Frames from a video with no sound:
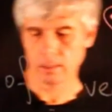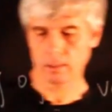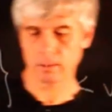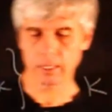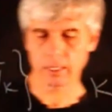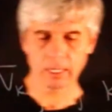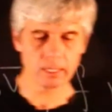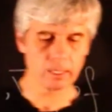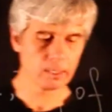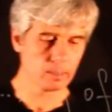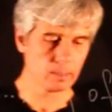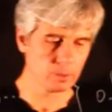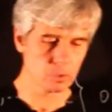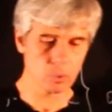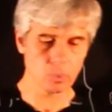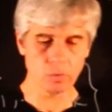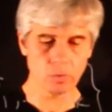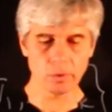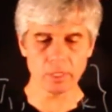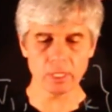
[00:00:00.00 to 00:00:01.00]
Right?
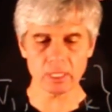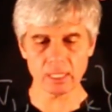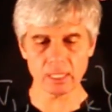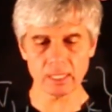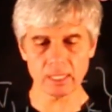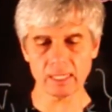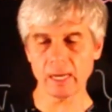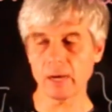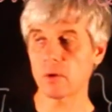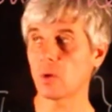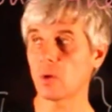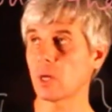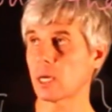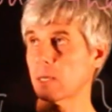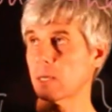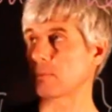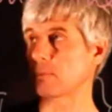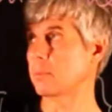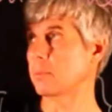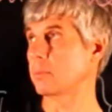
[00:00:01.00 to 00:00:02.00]
So this is
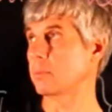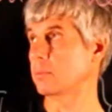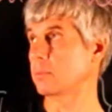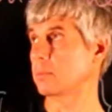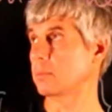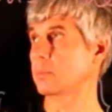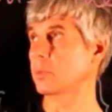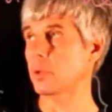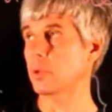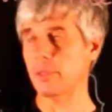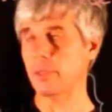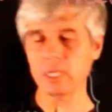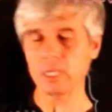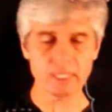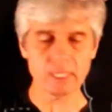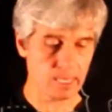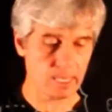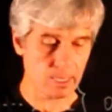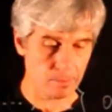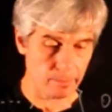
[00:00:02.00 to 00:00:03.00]
our, not this
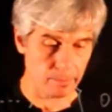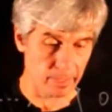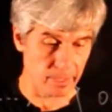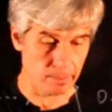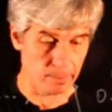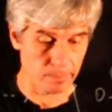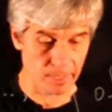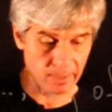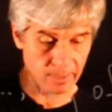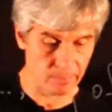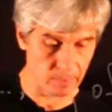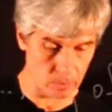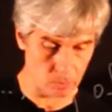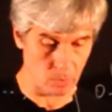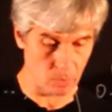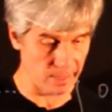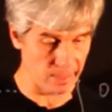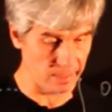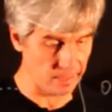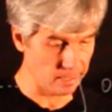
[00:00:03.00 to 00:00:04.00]
theorem, but the previous one.